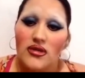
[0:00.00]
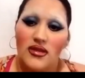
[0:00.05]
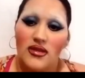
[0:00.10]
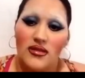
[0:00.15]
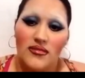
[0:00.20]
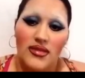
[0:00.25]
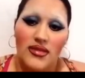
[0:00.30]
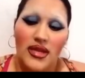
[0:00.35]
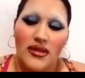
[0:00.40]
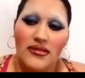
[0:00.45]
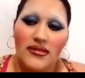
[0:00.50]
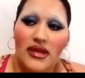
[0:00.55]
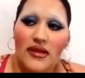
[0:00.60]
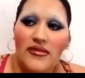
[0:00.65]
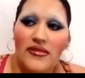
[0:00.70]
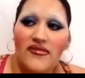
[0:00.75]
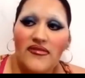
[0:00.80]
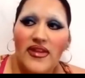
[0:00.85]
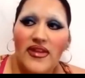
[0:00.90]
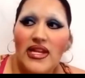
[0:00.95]
sometimes
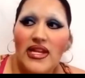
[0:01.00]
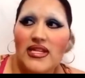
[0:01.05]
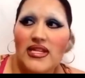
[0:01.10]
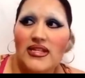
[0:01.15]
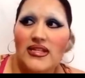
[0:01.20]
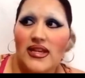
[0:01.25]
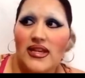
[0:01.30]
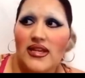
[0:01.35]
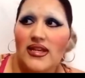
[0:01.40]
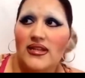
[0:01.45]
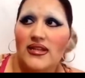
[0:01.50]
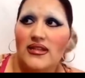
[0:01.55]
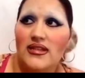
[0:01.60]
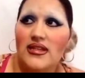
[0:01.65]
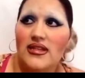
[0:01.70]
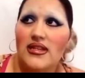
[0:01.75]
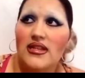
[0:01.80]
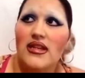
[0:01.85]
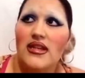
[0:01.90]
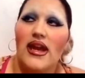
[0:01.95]
I be feeling
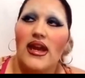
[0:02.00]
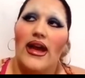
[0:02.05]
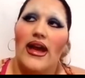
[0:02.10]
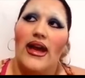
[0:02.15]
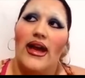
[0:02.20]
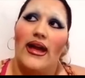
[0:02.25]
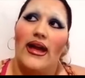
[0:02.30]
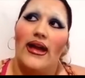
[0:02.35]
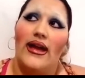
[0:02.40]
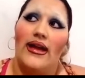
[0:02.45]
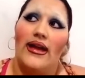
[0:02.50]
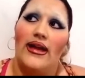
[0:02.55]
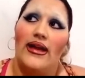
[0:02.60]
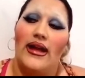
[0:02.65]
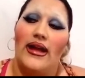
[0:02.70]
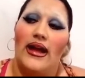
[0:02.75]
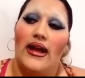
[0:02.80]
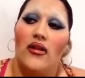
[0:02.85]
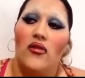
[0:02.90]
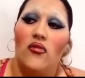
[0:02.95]
sexy
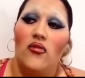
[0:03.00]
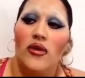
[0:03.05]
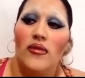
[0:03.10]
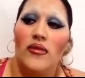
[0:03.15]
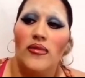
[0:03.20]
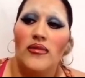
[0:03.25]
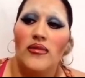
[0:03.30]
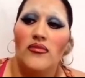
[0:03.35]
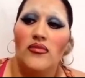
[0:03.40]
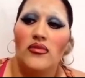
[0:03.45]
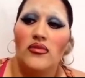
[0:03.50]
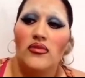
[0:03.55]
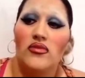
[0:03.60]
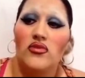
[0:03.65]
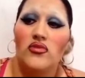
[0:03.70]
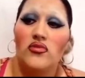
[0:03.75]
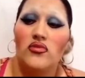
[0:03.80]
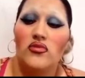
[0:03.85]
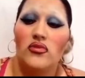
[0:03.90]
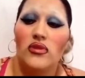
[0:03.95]
and I don't want people
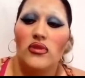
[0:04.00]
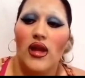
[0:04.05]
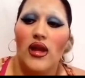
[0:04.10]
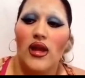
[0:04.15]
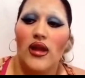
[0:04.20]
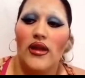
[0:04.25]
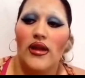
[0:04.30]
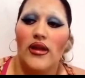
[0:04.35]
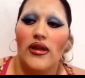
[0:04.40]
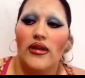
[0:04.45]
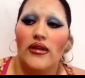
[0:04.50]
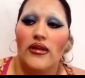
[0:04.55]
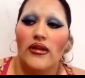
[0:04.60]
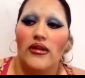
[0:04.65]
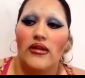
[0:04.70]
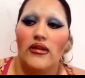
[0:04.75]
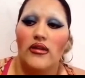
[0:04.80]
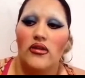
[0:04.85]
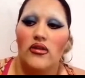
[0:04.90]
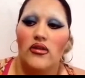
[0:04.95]
to like
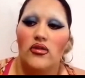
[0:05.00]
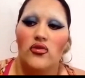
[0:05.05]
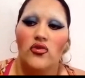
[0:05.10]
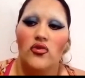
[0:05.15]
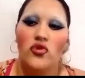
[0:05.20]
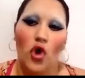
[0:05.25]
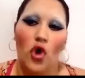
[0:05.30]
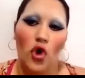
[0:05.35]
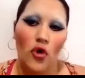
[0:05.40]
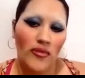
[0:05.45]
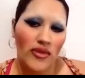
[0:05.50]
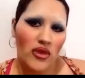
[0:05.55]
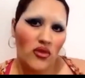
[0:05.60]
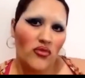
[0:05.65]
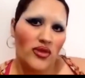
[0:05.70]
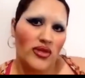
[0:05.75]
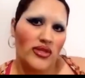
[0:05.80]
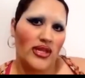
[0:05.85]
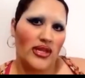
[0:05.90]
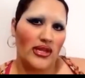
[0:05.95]
know me
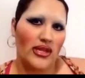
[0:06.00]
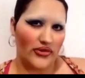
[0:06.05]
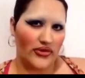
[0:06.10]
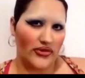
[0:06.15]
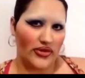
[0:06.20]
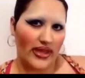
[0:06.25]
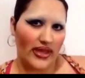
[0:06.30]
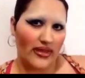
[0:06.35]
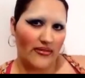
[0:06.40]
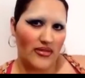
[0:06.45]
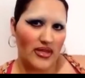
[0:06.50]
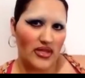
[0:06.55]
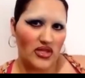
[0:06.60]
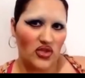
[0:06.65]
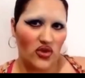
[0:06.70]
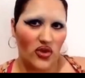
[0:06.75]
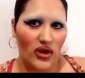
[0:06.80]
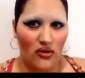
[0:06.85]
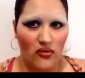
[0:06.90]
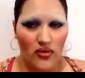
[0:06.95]
when they look at me,
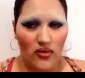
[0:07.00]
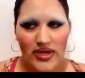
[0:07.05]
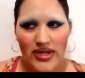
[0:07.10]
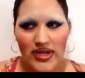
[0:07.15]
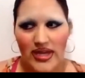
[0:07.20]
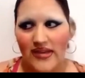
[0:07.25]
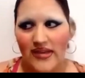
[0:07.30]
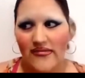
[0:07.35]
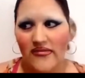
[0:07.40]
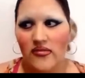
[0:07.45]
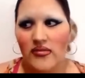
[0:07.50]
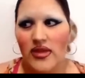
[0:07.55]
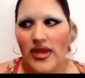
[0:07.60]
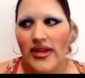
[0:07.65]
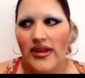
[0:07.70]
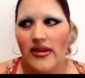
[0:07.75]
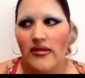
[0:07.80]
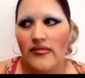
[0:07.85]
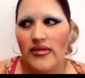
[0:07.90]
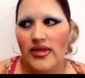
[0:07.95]
so I want to give them
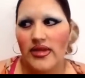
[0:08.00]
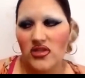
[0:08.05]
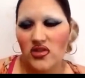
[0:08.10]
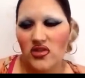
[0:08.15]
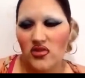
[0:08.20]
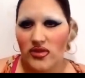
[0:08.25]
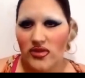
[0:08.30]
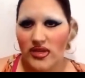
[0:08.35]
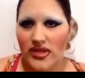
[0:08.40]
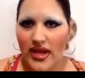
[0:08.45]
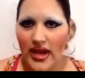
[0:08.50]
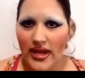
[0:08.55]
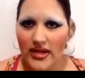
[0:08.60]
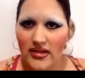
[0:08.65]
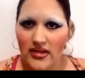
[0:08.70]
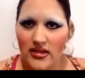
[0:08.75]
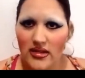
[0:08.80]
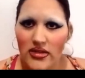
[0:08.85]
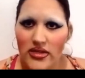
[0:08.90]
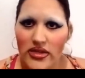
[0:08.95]
like a mystery
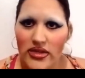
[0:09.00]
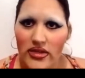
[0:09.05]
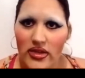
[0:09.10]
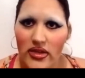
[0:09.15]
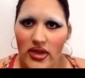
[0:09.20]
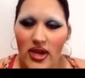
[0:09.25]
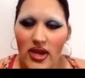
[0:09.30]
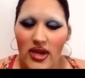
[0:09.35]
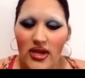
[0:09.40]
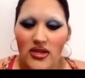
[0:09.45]
kind of look.